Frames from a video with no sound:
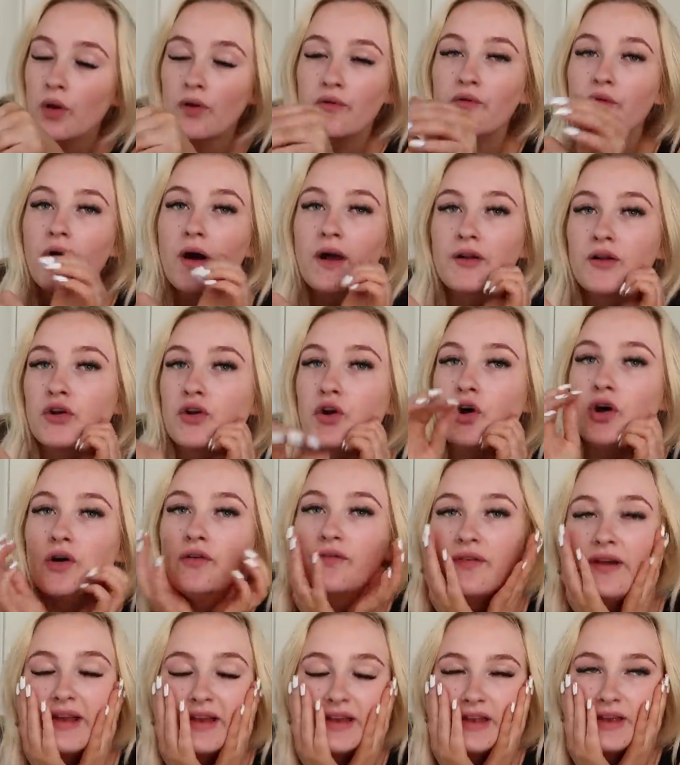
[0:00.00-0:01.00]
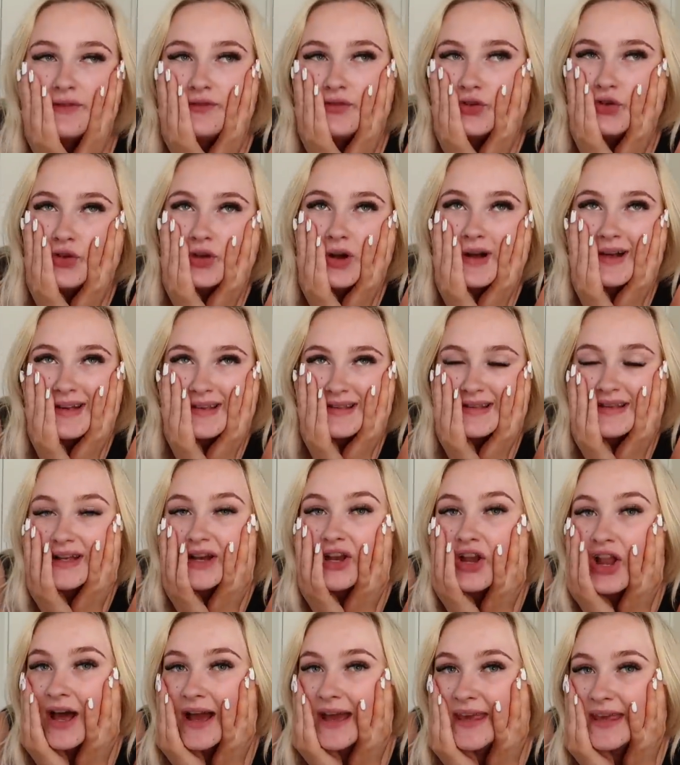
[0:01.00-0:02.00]
of what I've got for any of you guys
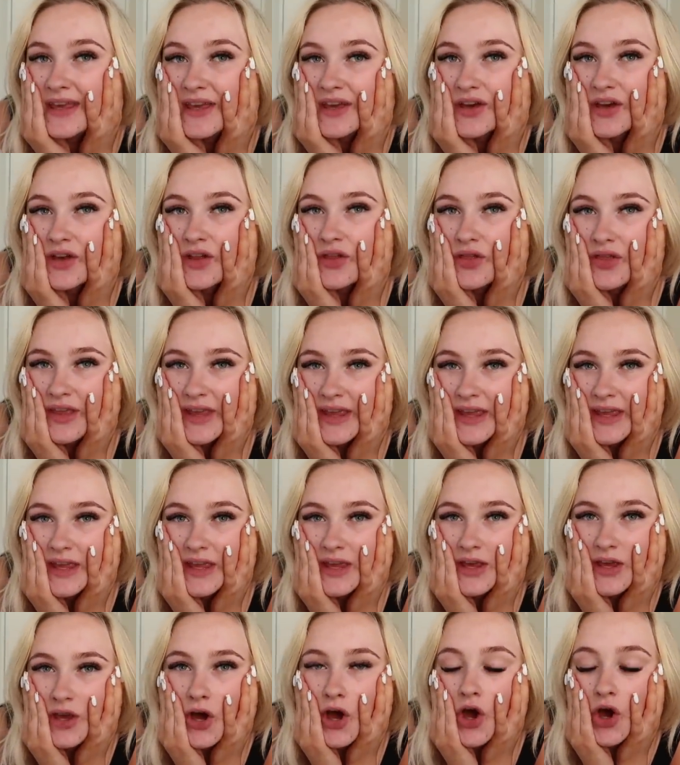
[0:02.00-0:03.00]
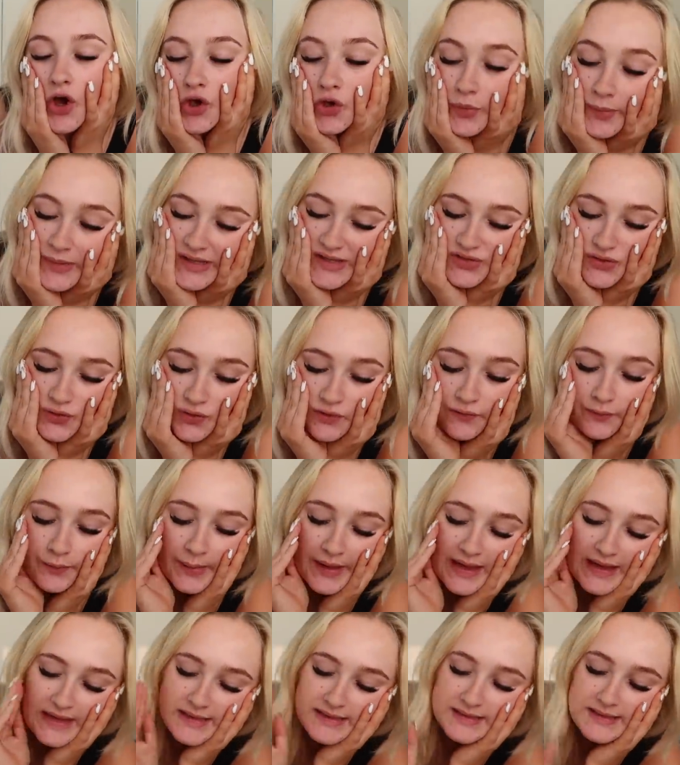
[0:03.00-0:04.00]
that like the homey sort of
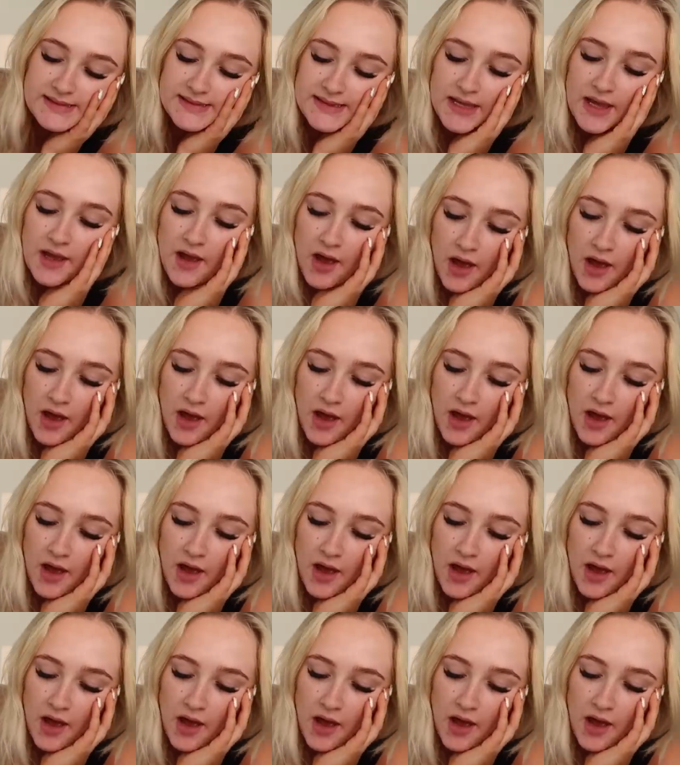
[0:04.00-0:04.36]
bits.